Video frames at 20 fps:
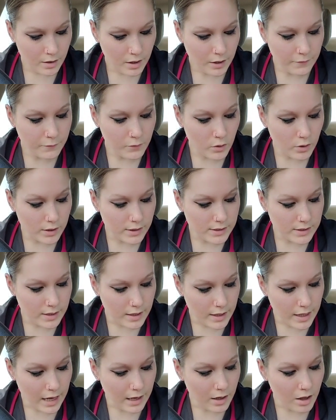Of course,
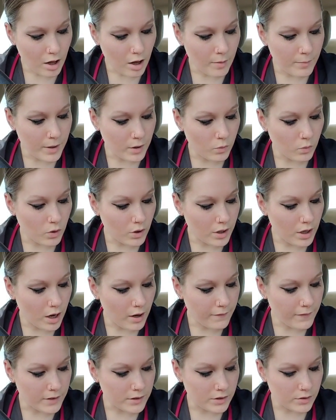that calm had worn
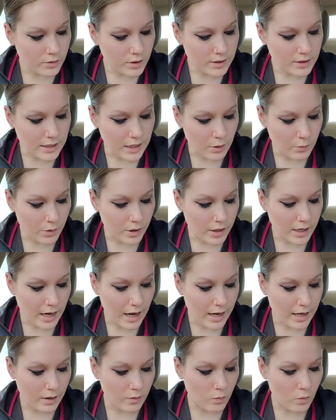off as soon as Edward and
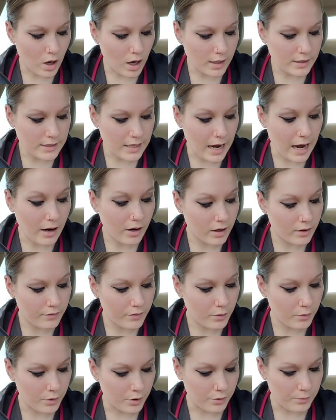I had walked out
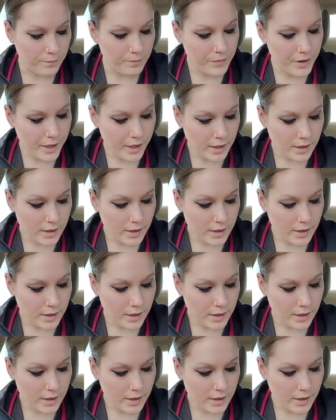of the room,